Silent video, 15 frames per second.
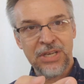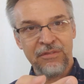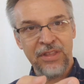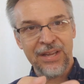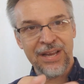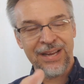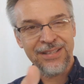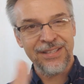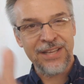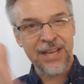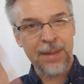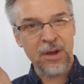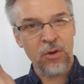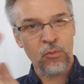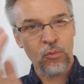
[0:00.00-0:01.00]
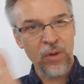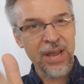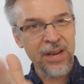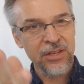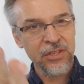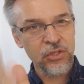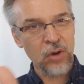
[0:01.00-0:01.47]
much everything I can say about
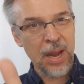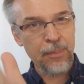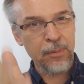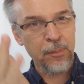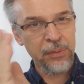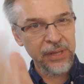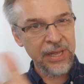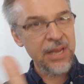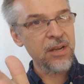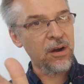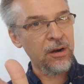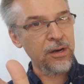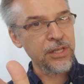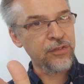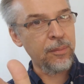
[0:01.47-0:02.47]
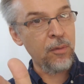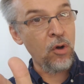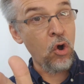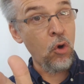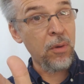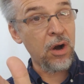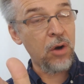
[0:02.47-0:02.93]
Red Stripe playing cards from
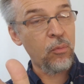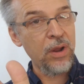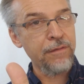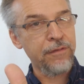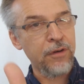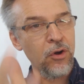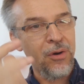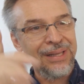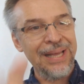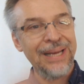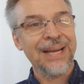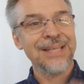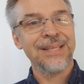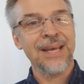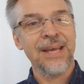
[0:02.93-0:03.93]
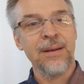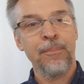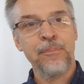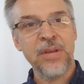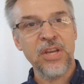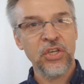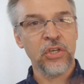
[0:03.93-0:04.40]
Omar Renfro. Like I
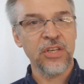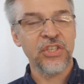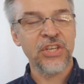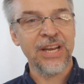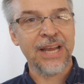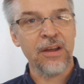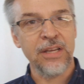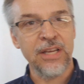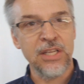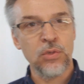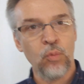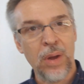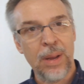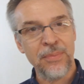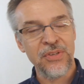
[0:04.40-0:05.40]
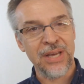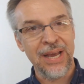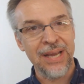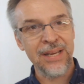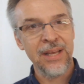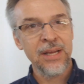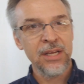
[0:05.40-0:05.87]
said, be sure to check out his
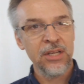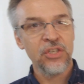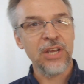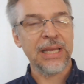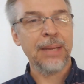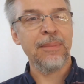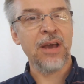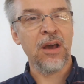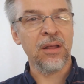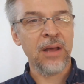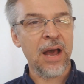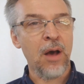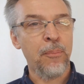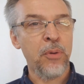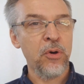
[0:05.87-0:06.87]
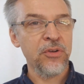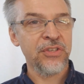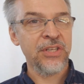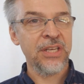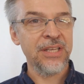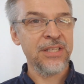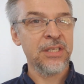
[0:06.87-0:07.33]
website. Check him out. I'll
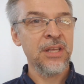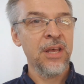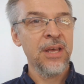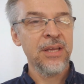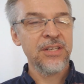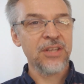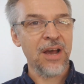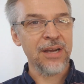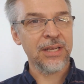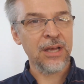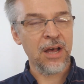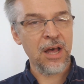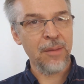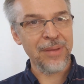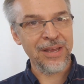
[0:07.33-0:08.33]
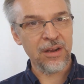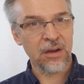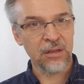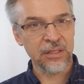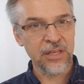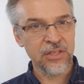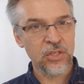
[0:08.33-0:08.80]
post his .com and
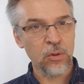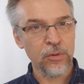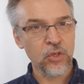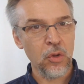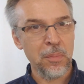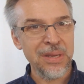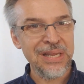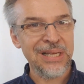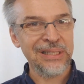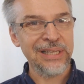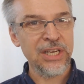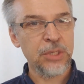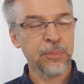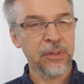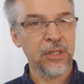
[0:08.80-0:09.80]
all his social media links